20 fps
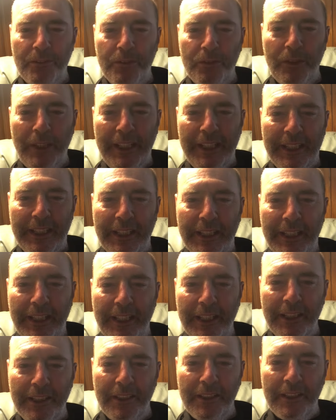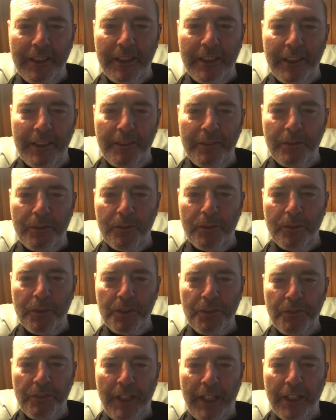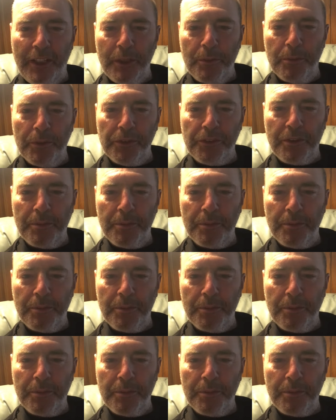right there was valuable